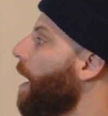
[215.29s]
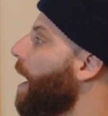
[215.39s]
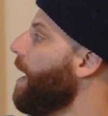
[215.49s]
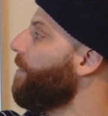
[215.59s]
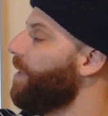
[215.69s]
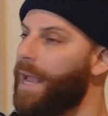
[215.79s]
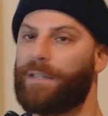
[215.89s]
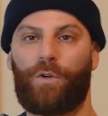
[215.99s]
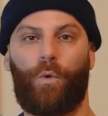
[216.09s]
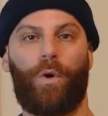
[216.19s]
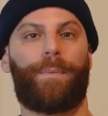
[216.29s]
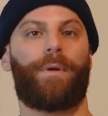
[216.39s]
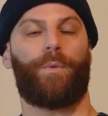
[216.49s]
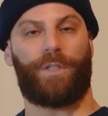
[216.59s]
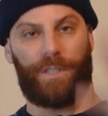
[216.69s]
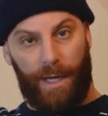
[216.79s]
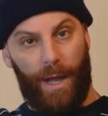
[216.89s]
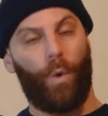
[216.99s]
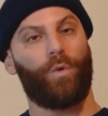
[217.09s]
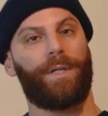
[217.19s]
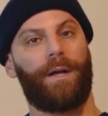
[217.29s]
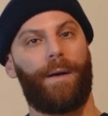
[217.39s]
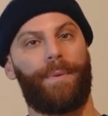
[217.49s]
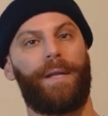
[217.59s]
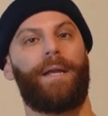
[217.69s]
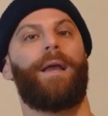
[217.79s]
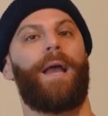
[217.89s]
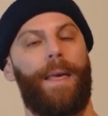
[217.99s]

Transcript: I have an SCorp, which is a holding company,